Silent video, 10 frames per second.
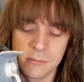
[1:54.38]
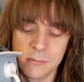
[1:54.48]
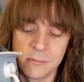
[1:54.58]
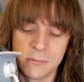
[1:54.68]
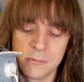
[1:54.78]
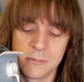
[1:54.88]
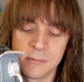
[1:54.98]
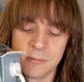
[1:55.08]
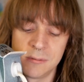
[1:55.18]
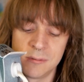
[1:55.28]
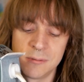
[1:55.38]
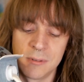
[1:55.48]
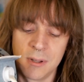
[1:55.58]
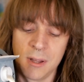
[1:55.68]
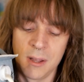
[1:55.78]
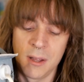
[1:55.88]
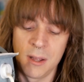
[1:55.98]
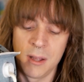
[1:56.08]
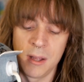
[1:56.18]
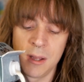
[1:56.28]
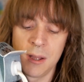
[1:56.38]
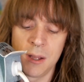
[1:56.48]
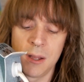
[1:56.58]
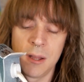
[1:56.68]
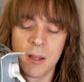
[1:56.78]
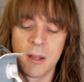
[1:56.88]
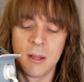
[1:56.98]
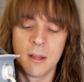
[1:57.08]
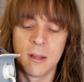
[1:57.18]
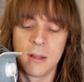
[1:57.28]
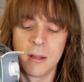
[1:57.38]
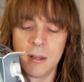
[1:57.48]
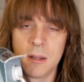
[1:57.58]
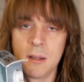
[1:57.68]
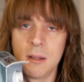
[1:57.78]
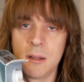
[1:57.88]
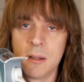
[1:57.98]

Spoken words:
Nothing is said.